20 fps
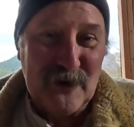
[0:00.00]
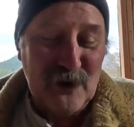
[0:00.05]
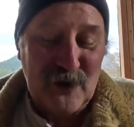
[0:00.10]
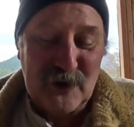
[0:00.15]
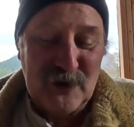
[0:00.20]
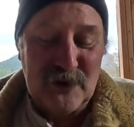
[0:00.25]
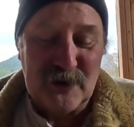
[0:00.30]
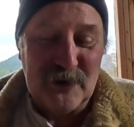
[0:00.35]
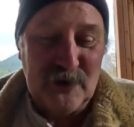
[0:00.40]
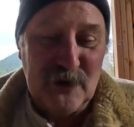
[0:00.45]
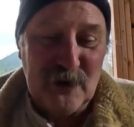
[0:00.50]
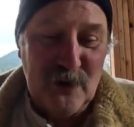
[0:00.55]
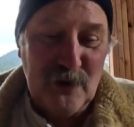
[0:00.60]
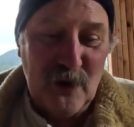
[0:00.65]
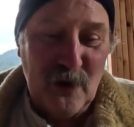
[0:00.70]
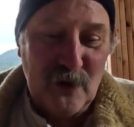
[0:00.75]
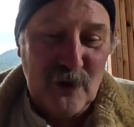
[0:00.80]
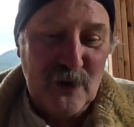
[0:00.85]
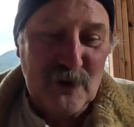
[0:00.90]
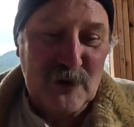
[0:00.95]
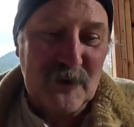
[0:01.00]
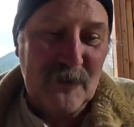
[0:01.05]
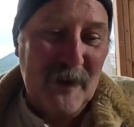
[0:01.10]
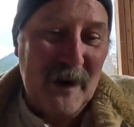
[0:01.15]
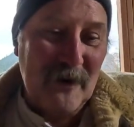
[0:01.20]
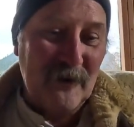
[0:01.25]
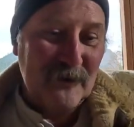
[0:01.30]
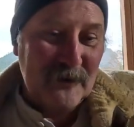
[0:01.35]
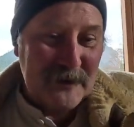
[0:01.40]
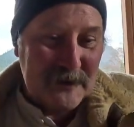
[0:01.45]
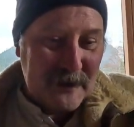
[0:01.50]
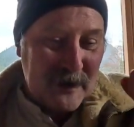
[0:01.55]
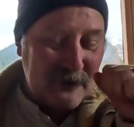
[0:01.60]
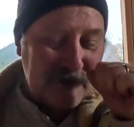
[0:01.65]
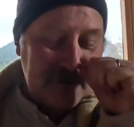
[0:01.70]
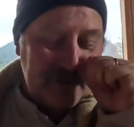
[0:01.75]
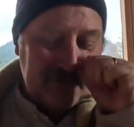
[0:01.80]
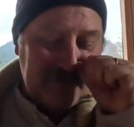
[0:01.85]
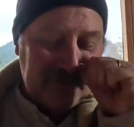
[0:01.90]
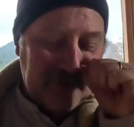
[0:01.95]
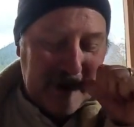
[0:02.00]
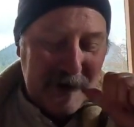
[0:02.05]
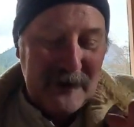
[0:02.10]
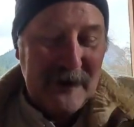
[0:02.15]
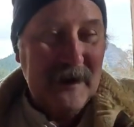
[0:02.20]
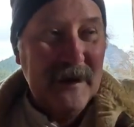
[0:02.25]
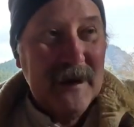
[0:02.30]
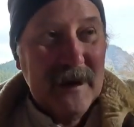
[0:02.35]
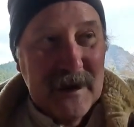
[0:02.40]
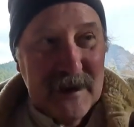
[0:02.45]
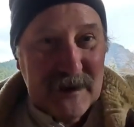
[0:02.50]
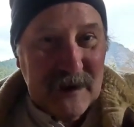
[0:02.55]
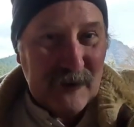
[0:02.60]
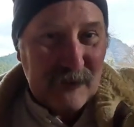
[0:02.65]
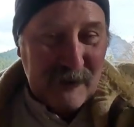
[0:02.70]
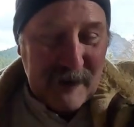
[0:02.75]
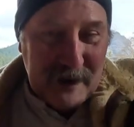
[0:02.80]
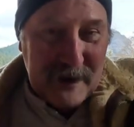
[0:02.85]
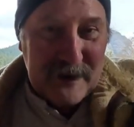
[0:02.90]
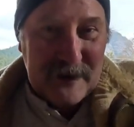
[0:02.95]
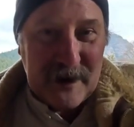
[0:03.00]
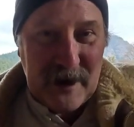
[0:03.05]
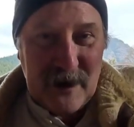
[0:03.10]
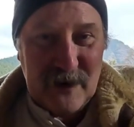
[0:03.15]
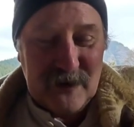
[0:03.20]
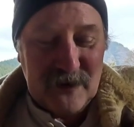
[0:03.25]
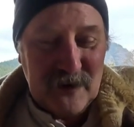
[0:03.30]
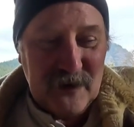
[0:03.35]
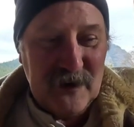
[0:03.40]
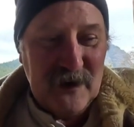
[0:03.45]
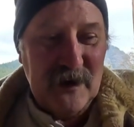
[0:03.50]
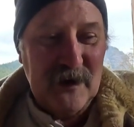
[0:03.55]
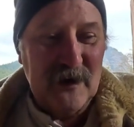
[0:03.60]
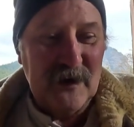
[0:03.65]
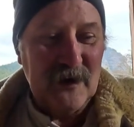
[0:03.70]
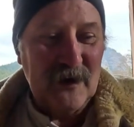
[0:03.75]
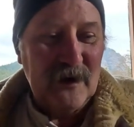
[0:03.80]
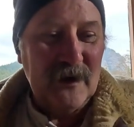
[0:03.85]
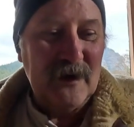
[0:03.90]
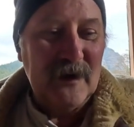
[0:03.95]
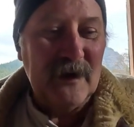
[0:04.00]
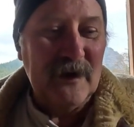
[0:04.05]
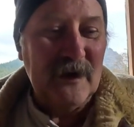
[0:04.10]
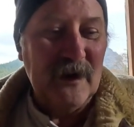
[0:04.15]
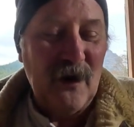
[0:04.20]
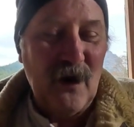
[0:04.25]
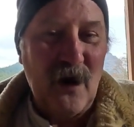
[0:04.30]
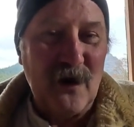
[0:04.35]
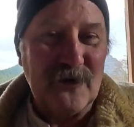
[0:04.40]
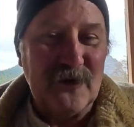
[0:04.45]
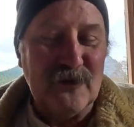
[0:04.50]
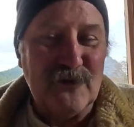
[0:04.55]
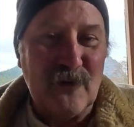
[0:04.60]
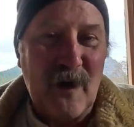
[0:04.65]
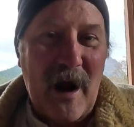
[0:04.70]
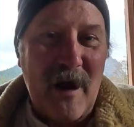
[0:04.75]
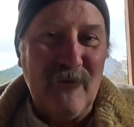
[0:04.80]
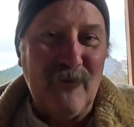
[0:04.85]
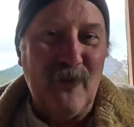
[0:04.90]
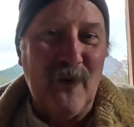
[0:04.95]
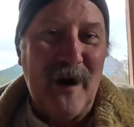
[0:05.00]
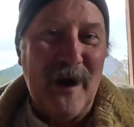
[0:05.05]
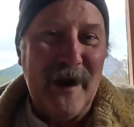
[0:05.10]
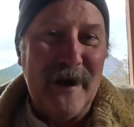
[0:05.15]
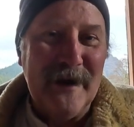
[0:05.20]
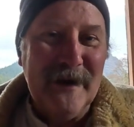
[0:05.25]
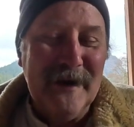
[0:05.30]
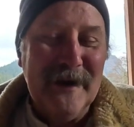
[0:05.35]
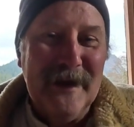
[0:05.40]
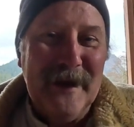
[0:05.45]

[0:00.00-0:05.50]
You couldn't, use a metal detector to find it, that ran out along the driveway.